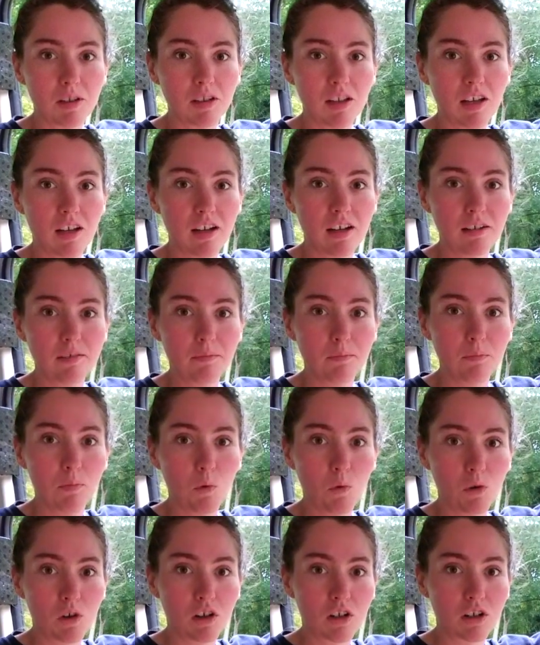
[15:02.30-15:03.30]
lot
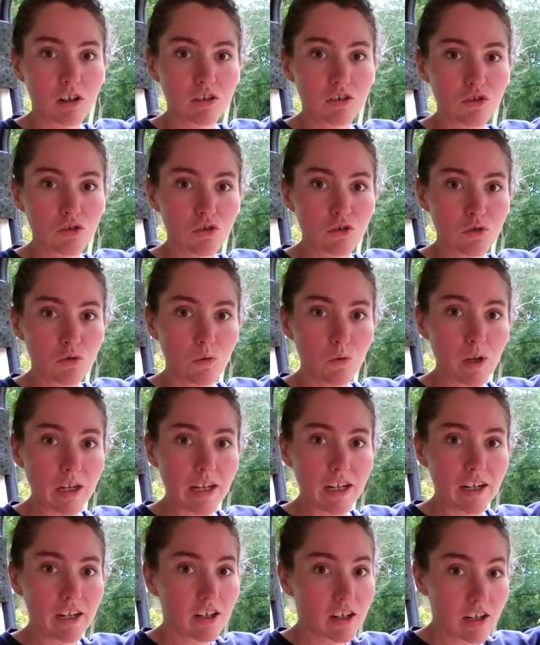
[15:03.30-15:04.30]
more
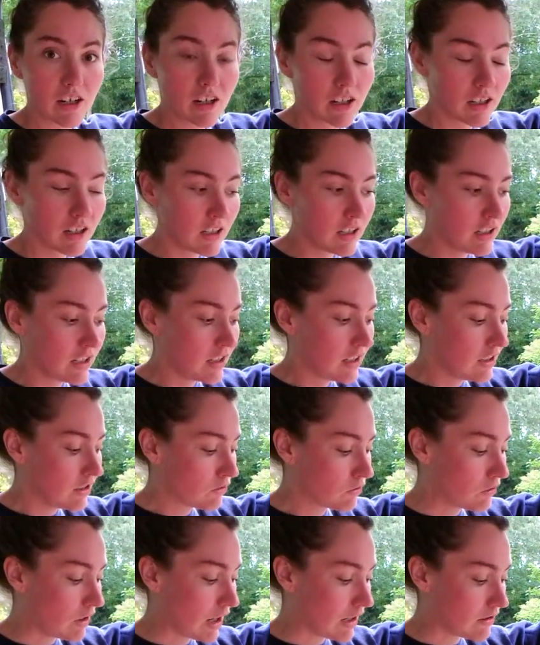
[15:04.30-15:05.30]
square
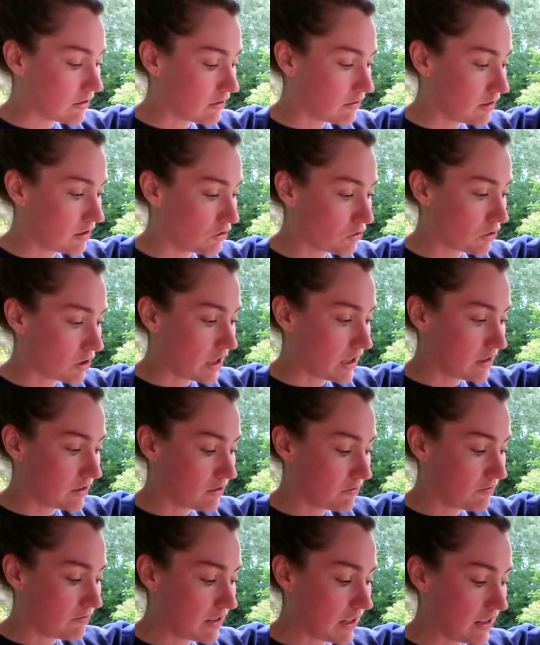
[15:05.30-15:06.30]
rather than trying to
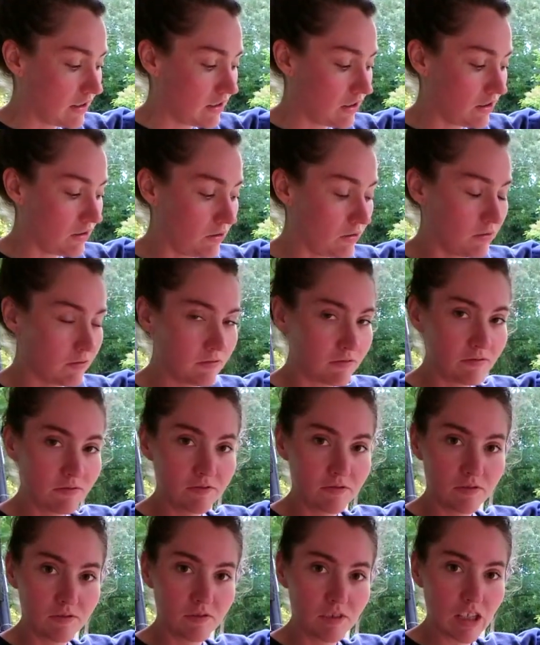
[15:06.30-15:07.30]
follow
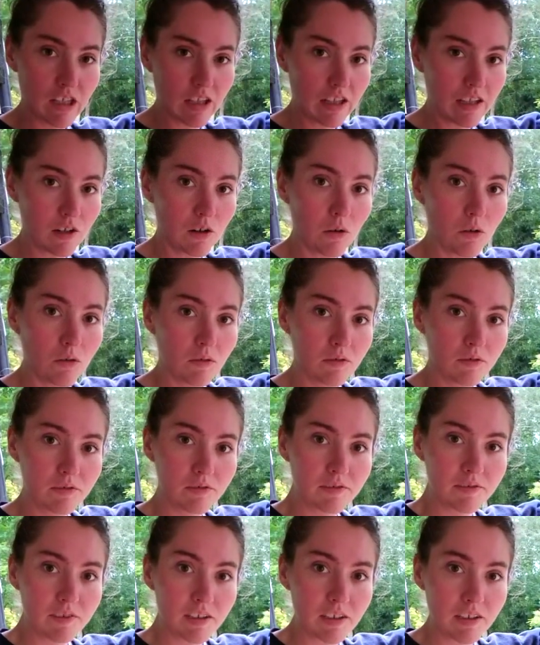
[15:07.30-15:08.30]
the little
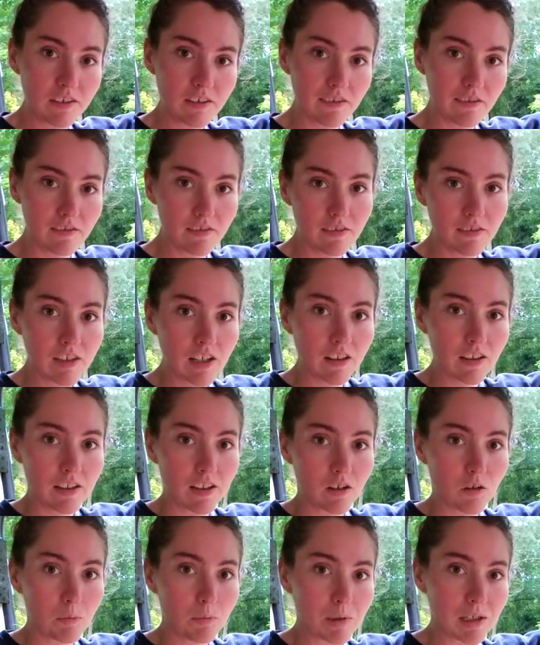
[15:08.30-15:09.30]

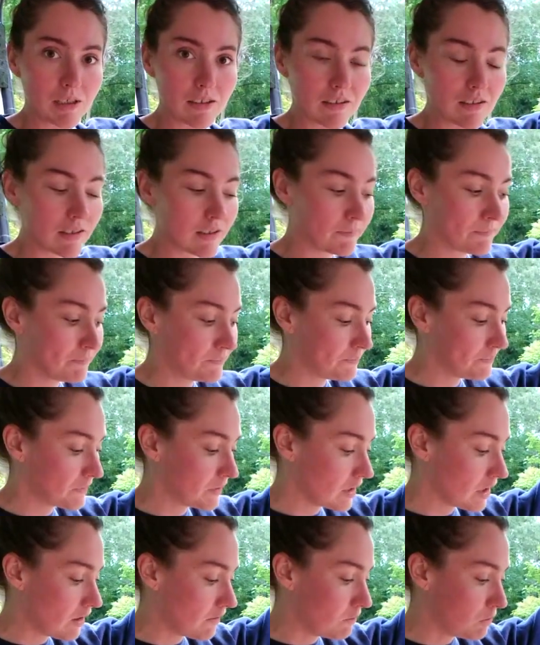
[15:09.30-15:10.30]
bits
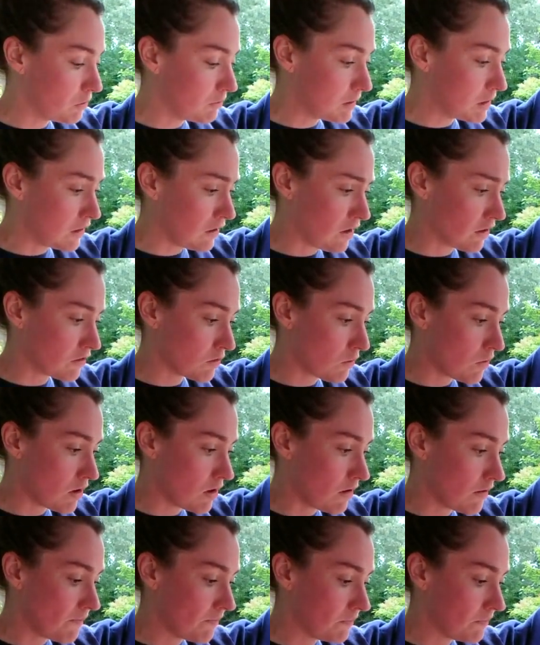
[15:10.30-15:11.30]
of movement along the wall.